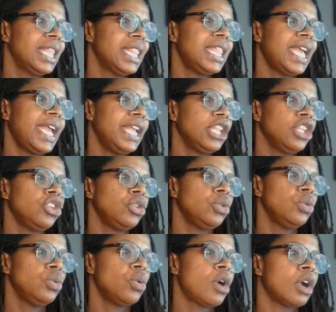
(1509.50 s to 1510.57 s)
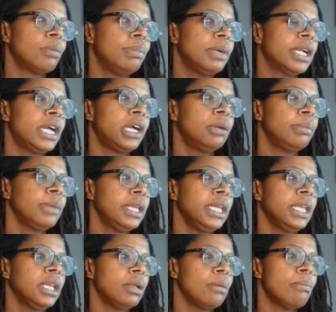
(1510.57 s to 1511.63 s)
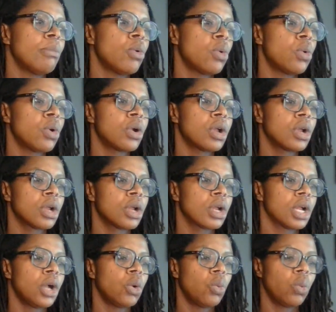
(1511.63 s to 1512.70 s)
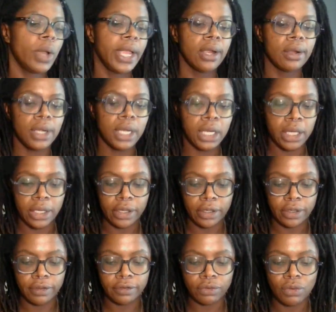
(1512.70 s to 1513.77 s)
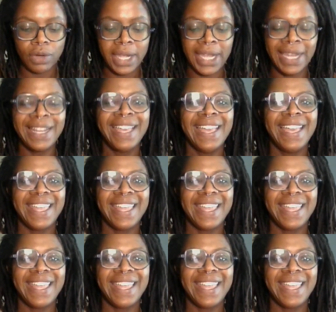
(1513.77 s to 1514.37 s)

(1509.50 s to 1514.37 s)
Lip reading: that you are becoming more aware of, right?